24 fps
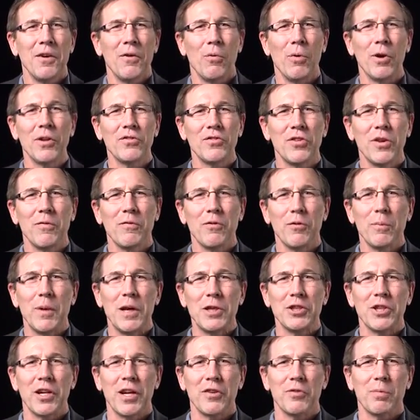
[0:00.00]
Once
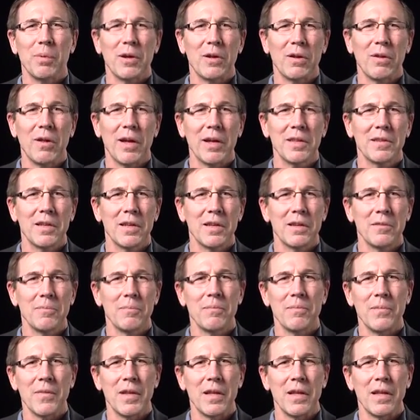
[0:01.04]
information has been collected,
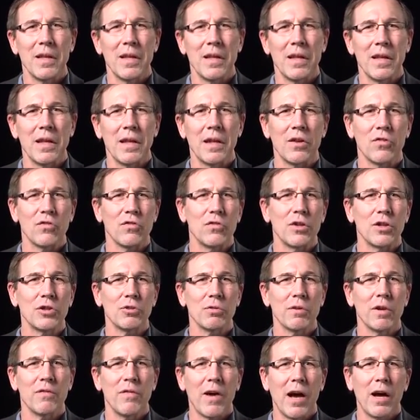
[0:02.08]
it is
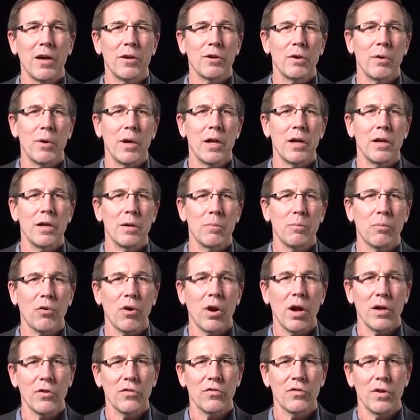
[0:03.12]
initially evaluated and
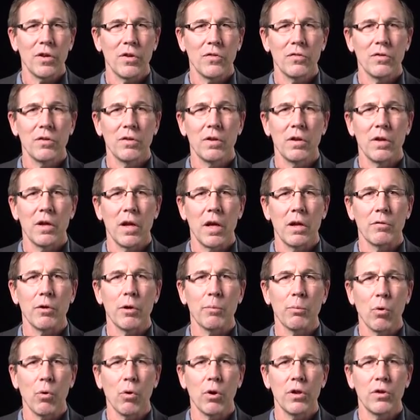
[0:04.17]
processed and
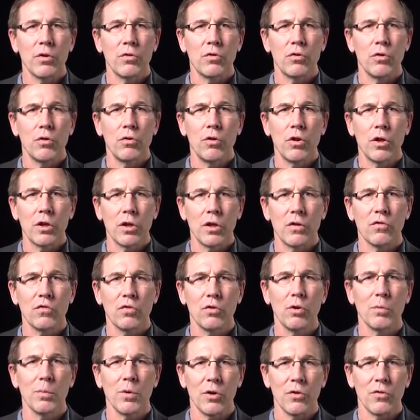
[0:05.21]
reported to the
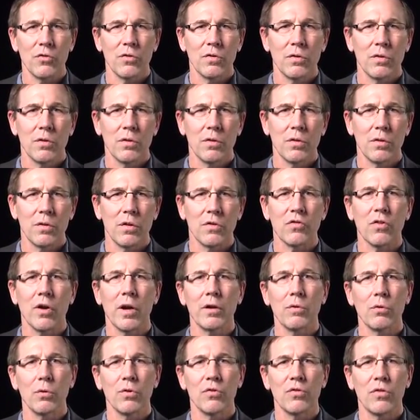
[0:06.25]
consumers. The
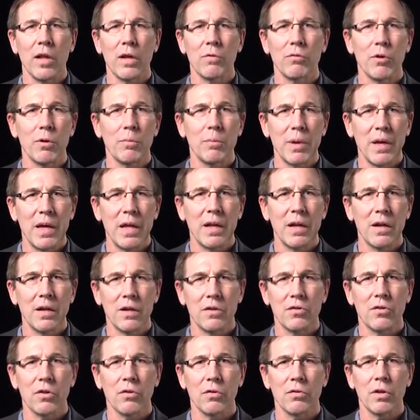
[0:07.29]
cycle is then repeated
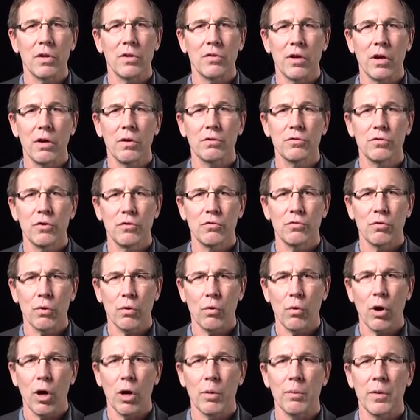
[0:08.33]
until the intelligence
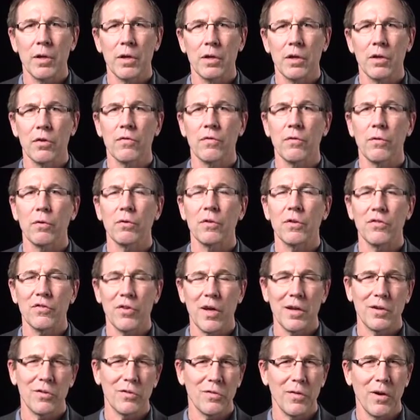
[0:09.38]
requirement is fully
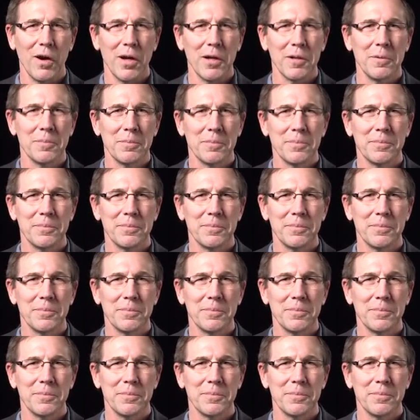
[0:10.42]
satisfied.